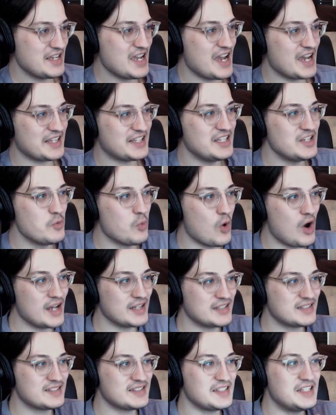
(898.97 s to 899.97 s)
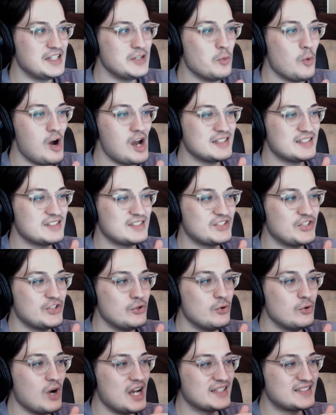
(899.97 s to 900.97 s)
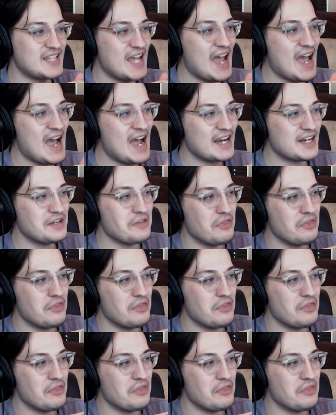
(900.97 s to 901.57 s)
yeah, he wants he wants to attack